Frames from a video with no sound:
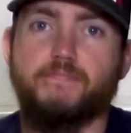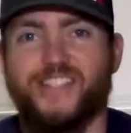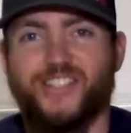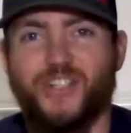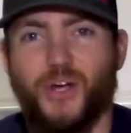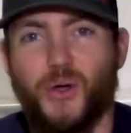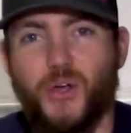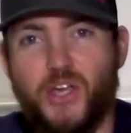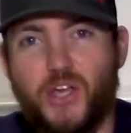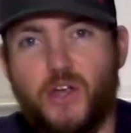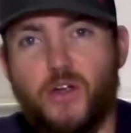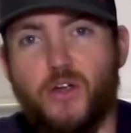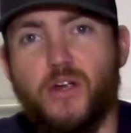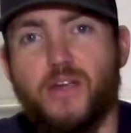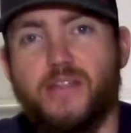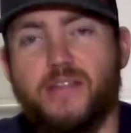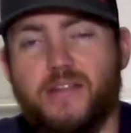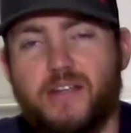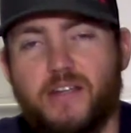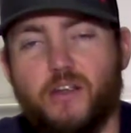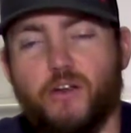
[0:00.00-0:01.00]
So here
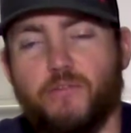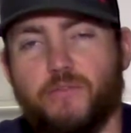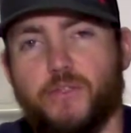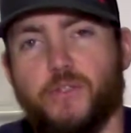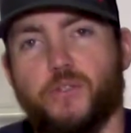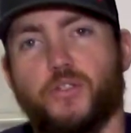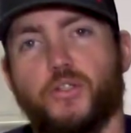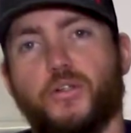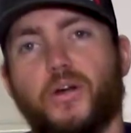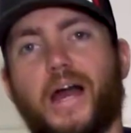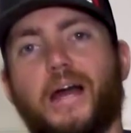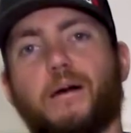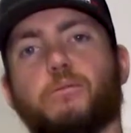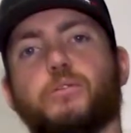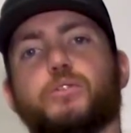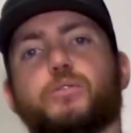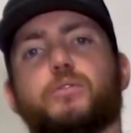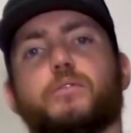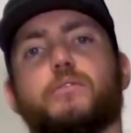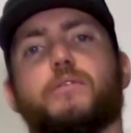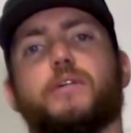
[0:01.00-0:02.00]
in the near future, I will
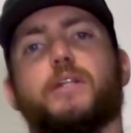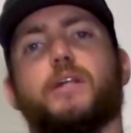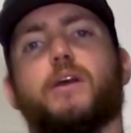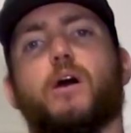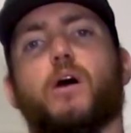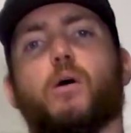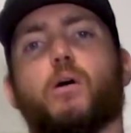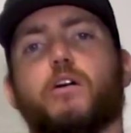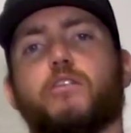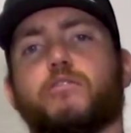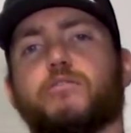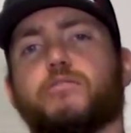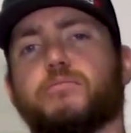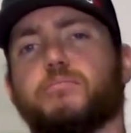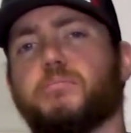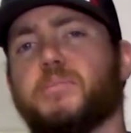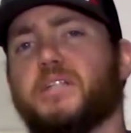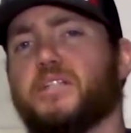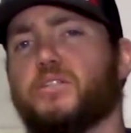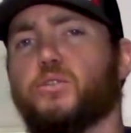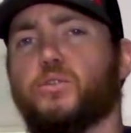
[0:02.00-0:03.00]
do a video of
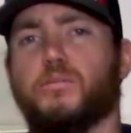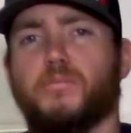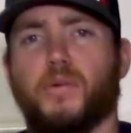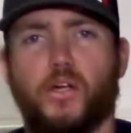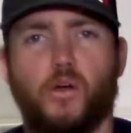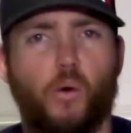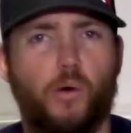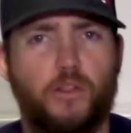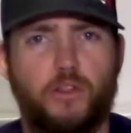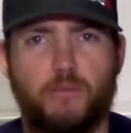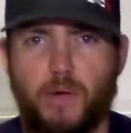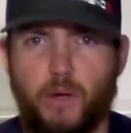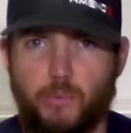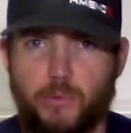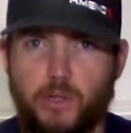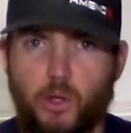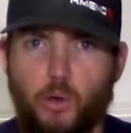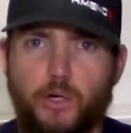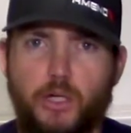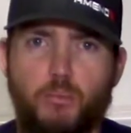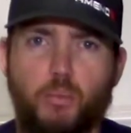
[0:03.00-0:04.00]
me doing my, going through my
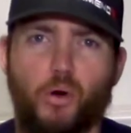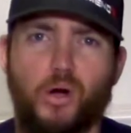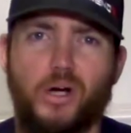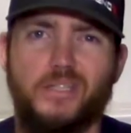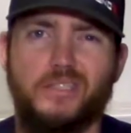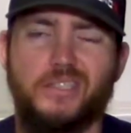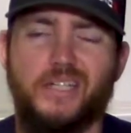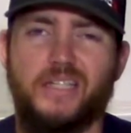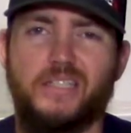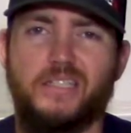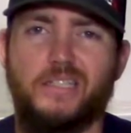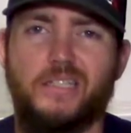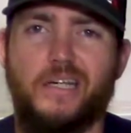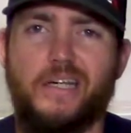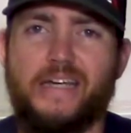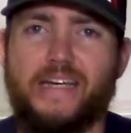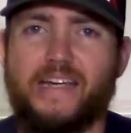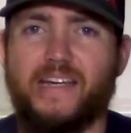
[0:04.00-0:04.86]
reloading process,